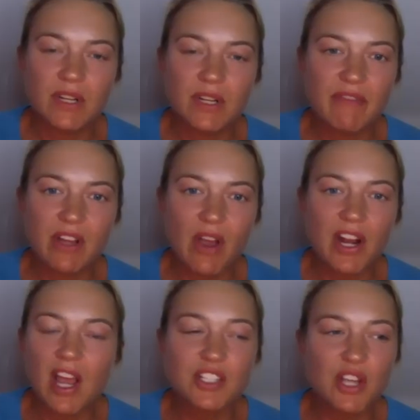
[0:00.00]

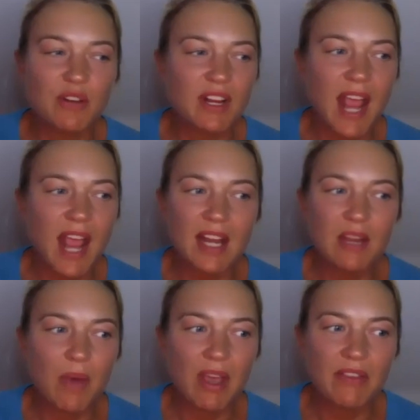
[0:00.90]
I don't in any
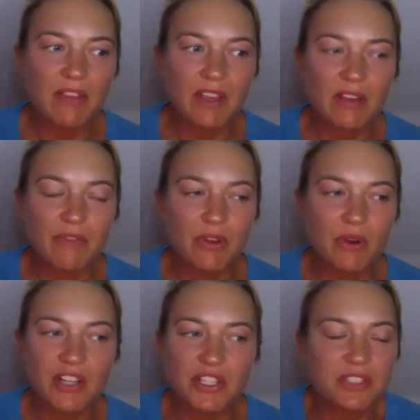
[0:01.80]
way think of you.
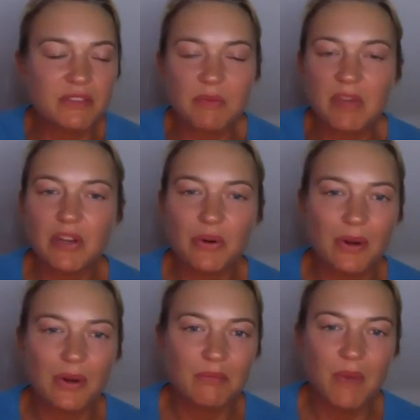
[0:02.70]
To me,
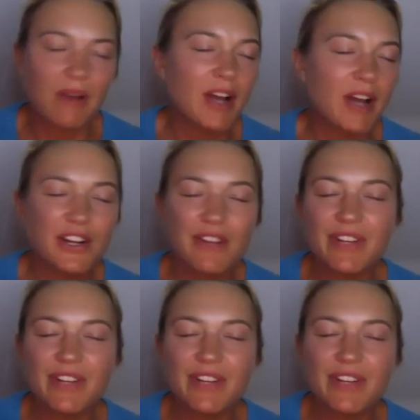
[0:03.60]
you're I don't even